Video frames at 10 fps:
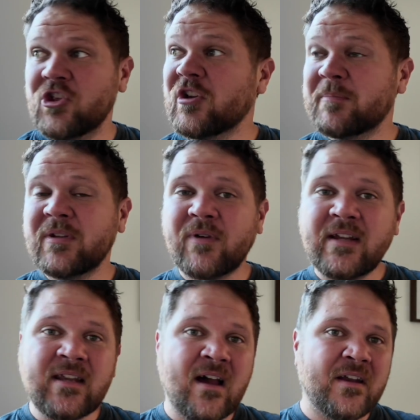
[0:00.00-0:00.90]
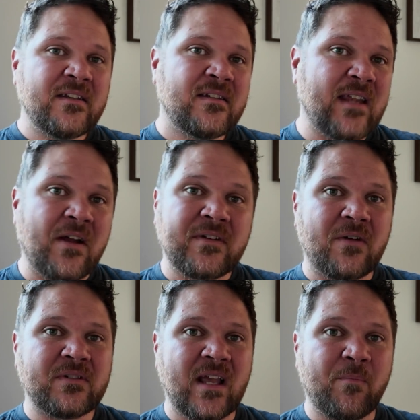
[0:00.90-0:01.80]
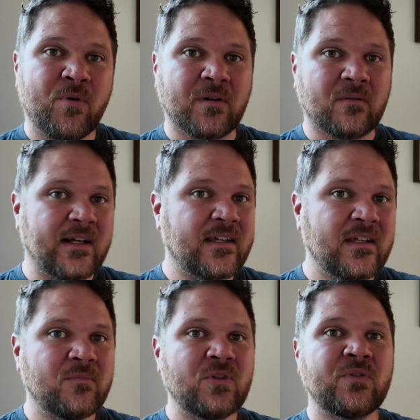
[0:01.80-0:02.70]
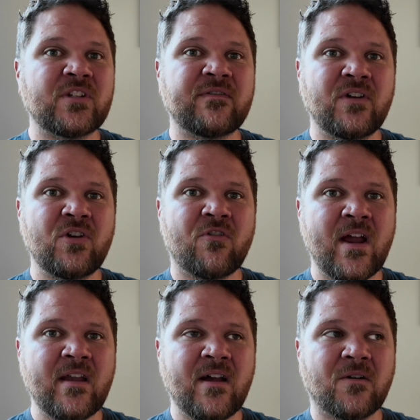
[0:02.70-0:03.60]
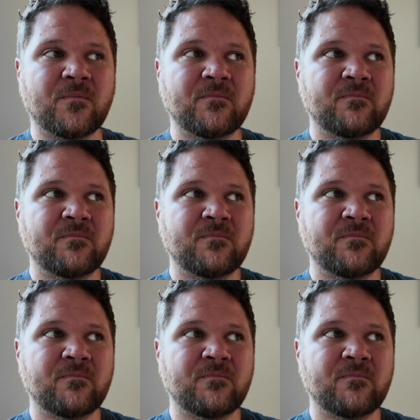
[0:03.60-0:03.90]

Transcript: You could be right down in downtown Sandpoint, like I am doing this video right now,